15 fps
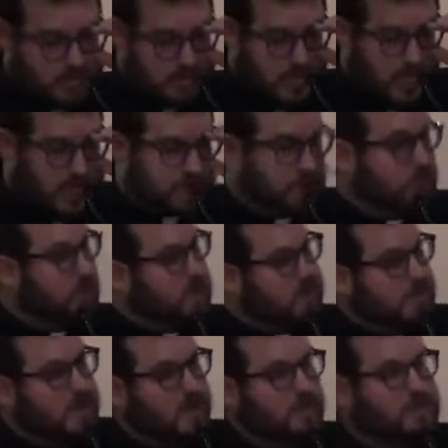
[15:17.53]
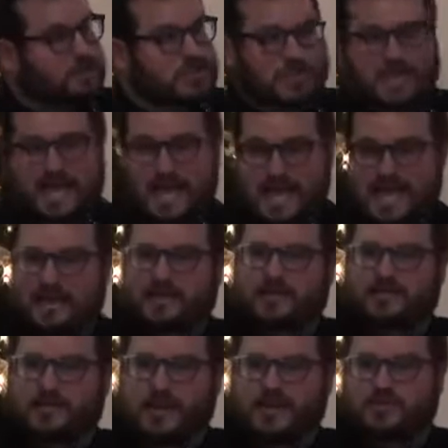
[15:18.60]
And as you can tell today,
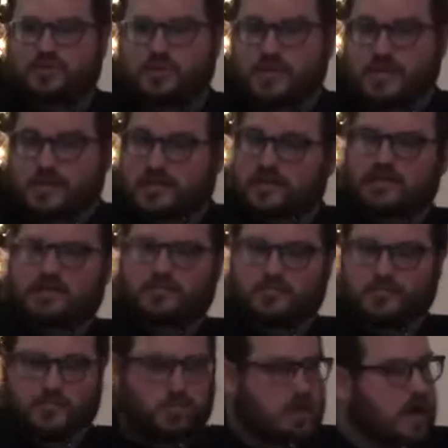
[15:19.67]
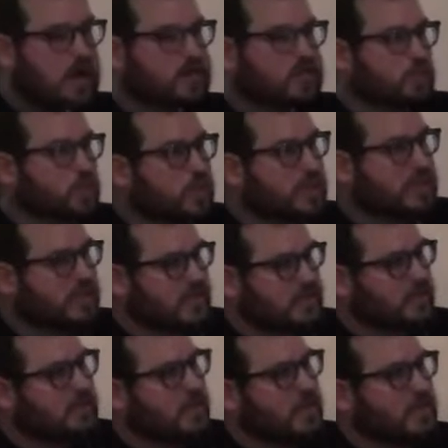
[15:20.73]
as we got to
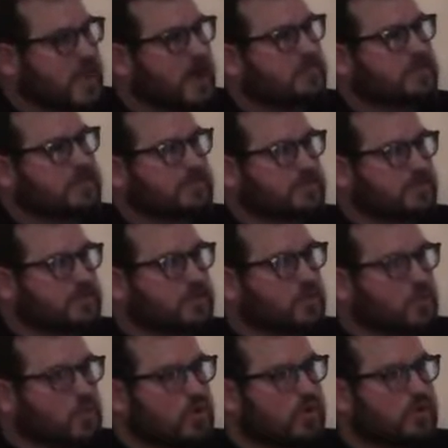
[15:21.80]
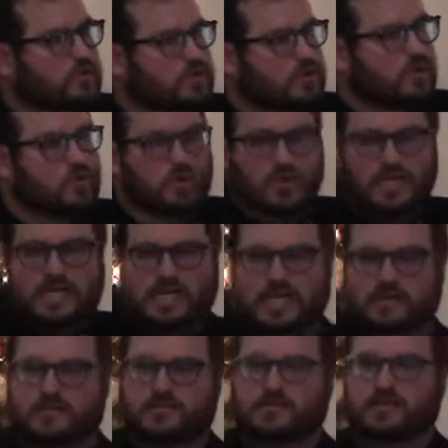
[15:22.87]
witness a baptism and the work of the Lord in
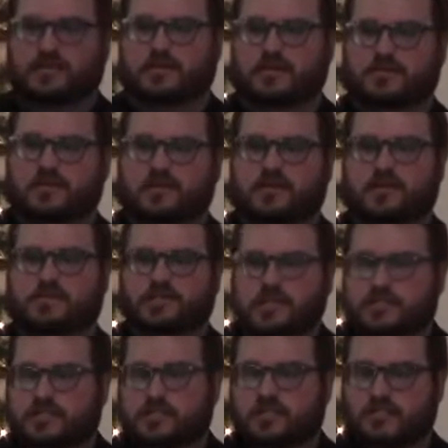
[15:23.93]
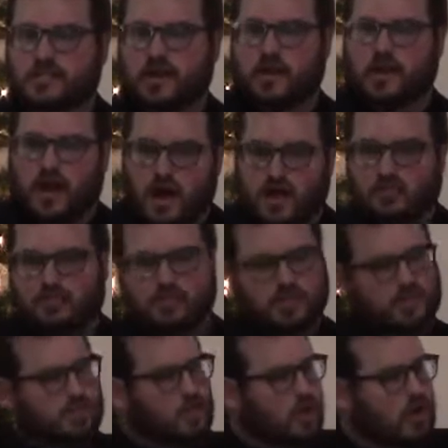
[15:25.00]
it, Jesus
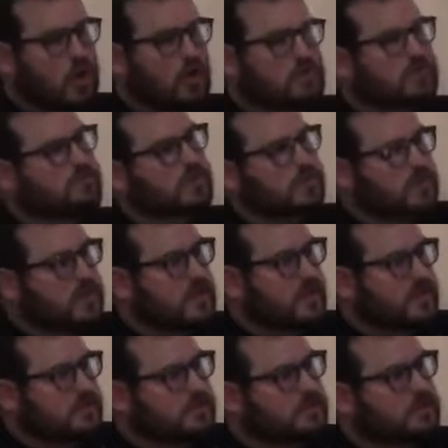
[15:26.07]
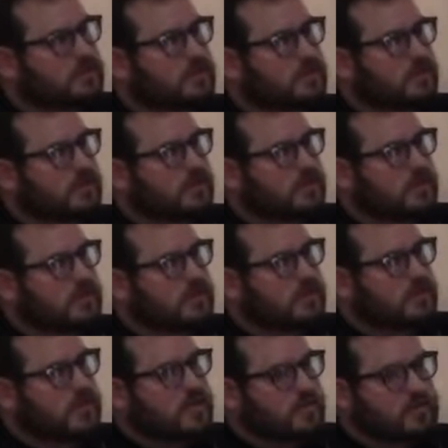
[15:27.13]
accomplished all of the things
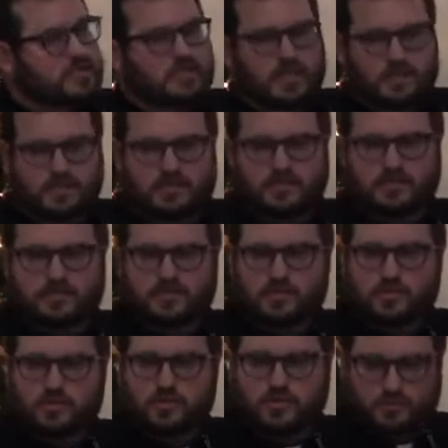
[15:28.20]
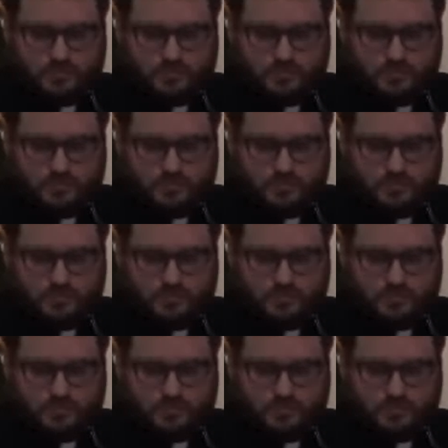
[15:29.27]
he was sent to do.